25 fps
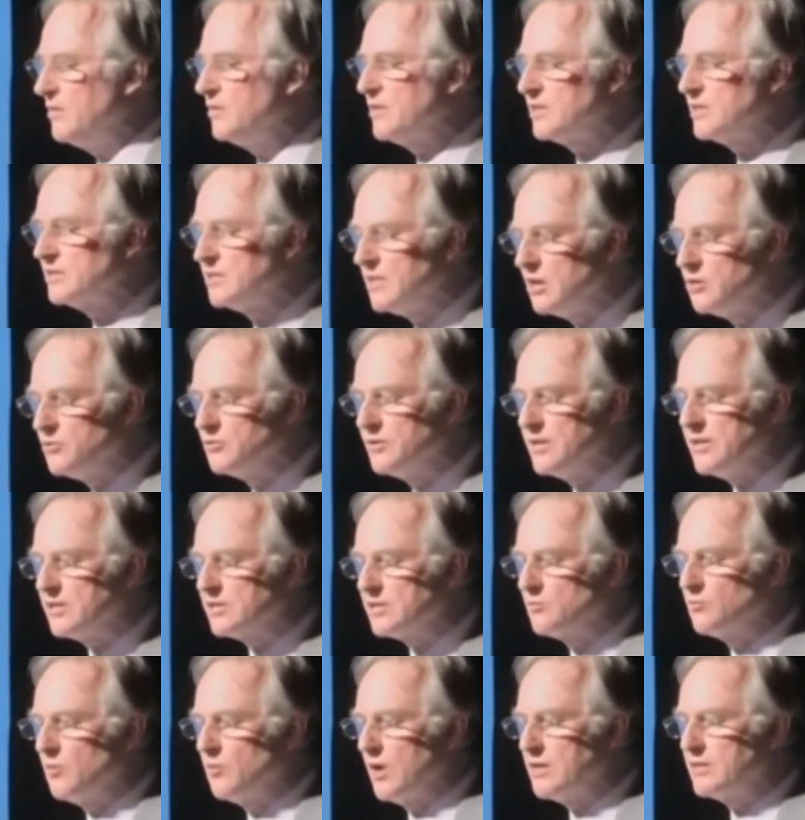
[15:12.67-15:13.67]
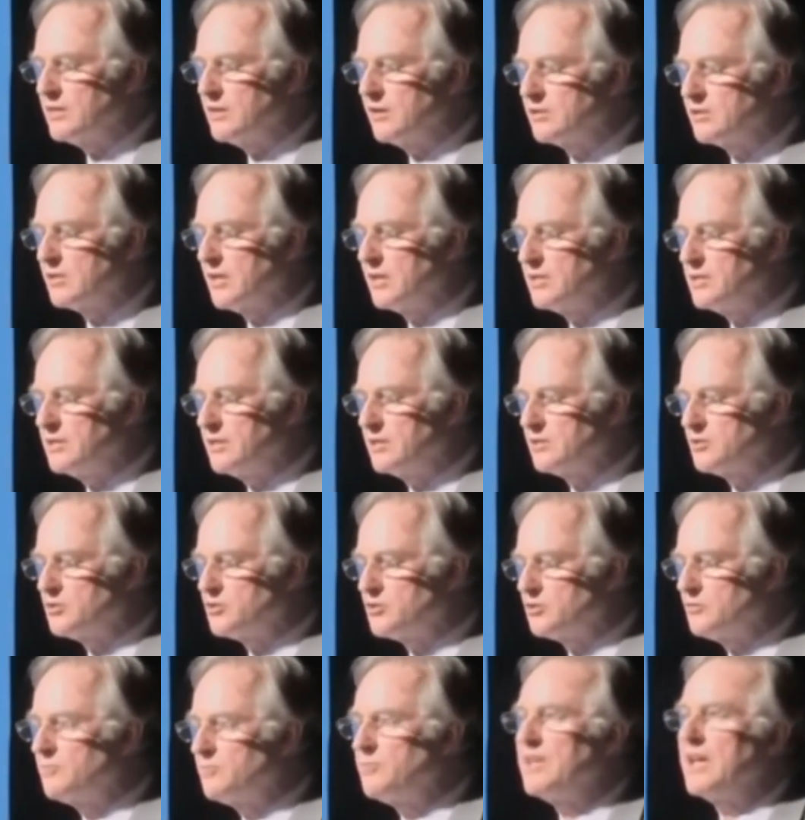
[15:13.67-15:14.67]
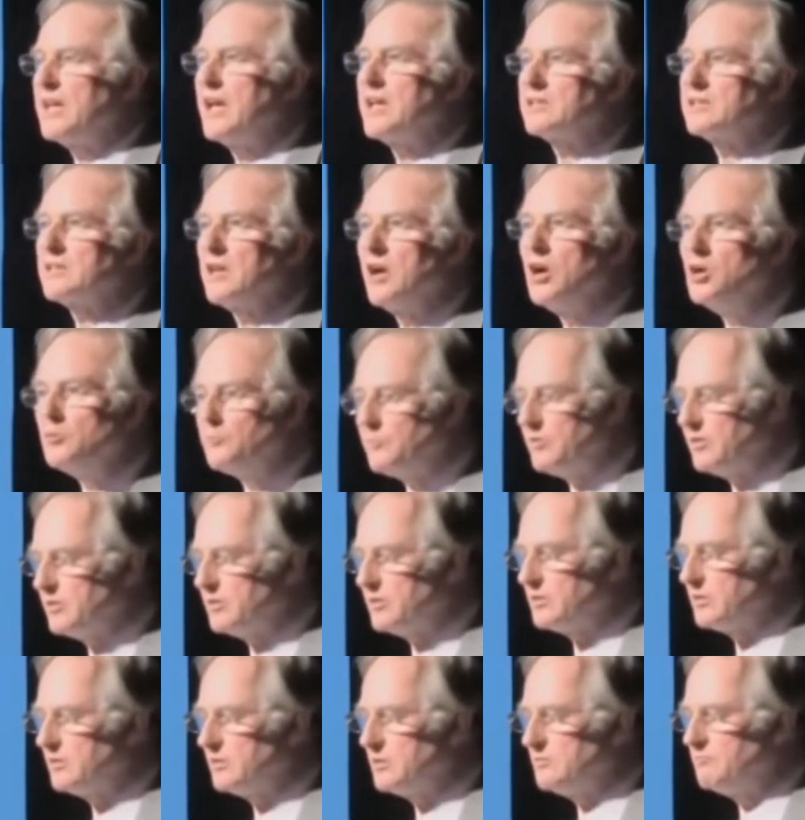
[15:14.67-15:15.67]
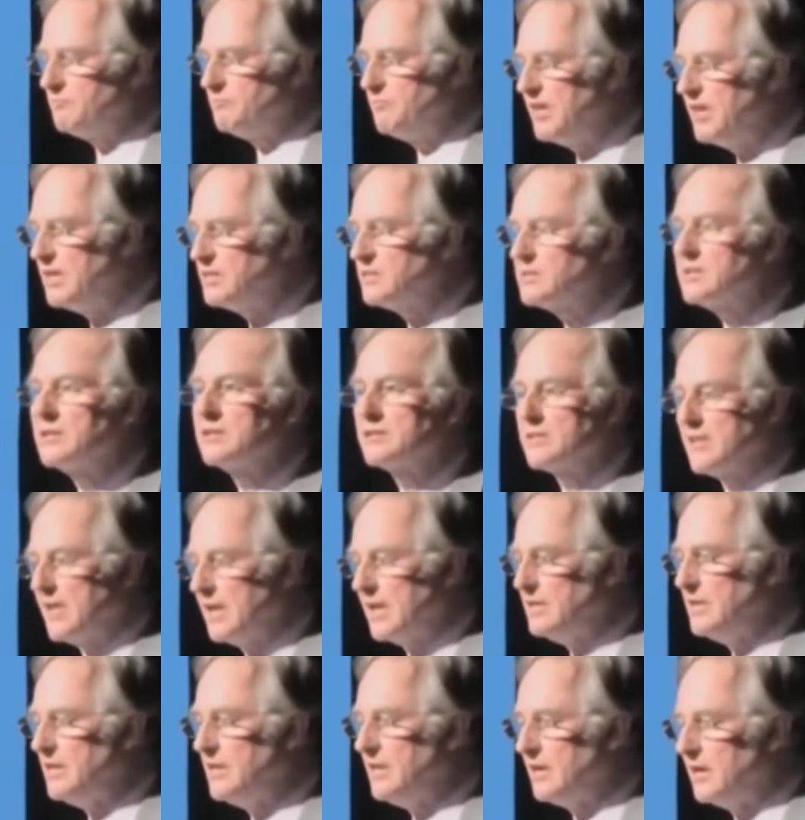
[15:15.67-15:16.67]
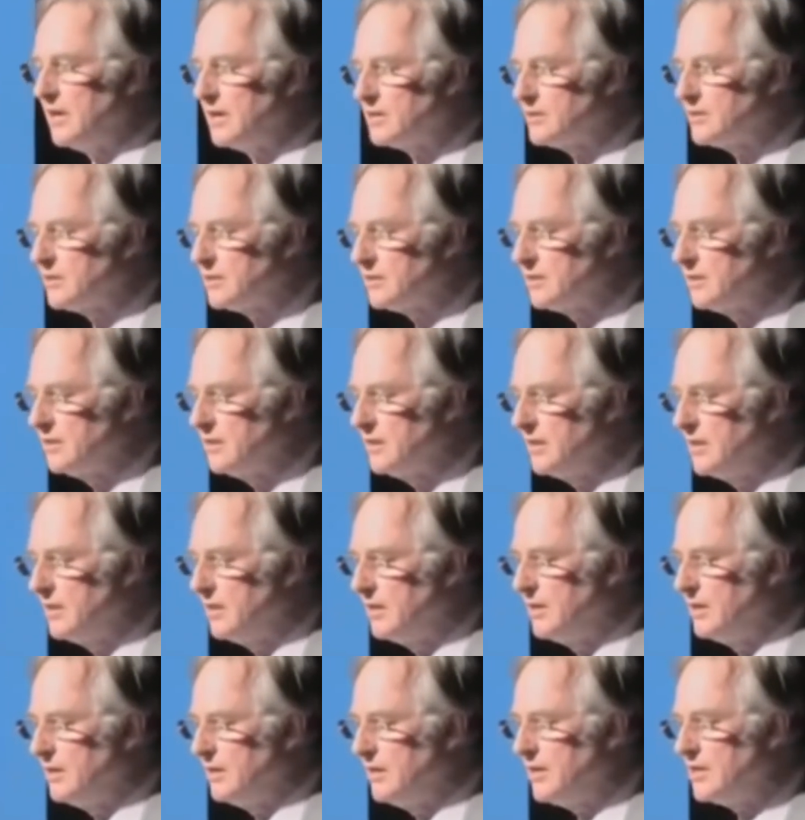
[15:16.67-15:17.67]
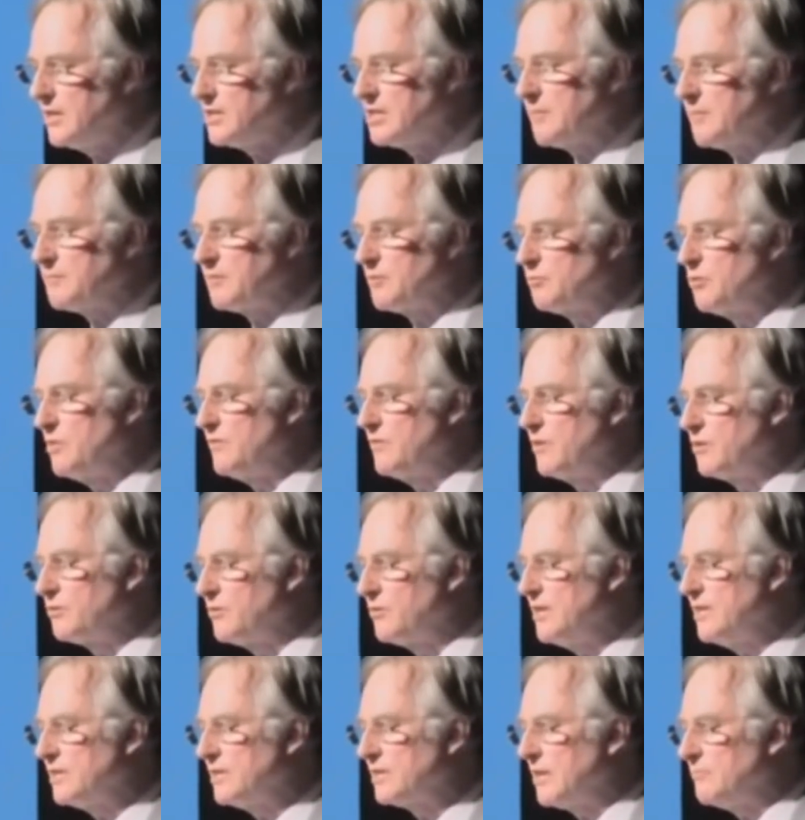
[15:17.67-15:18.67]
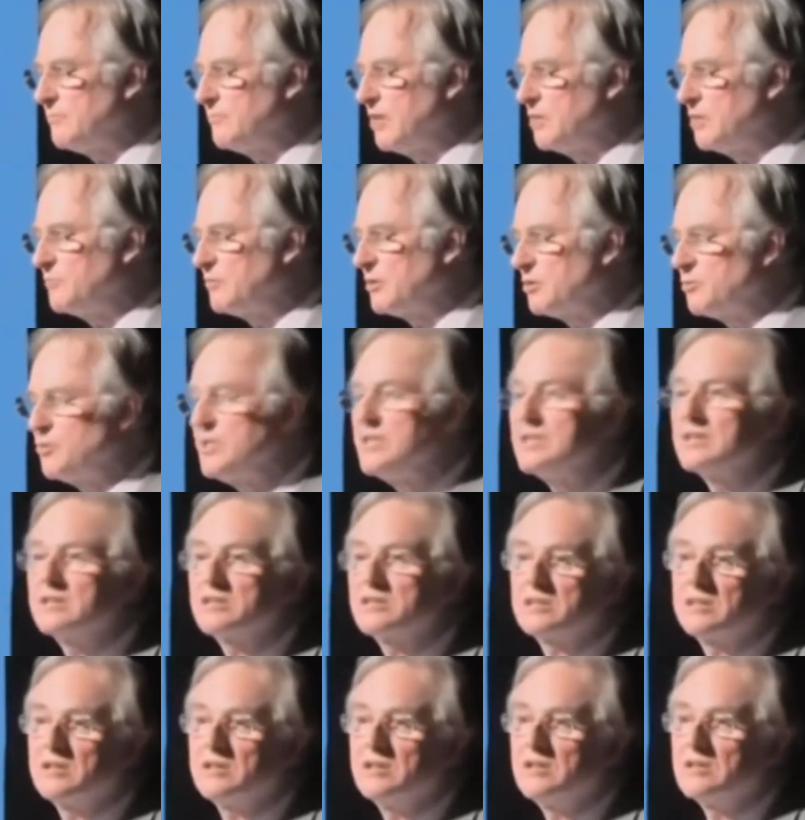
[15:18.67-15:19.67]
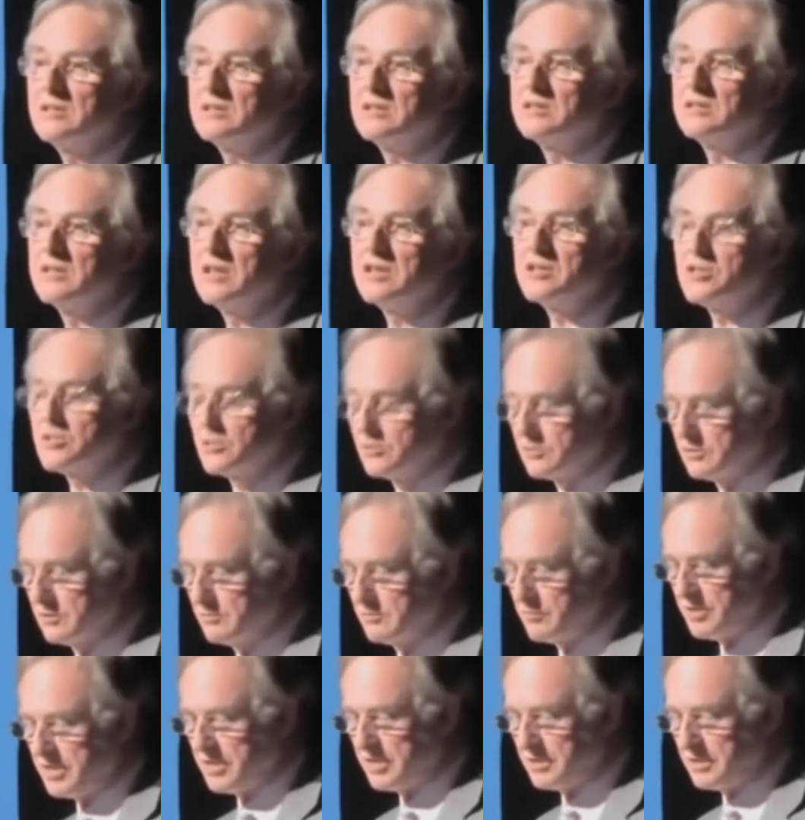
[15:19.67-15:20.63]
there is no reason why those ideas shouldn't be as open to debate as any other except that we've agreed somehow between us that they shouldn't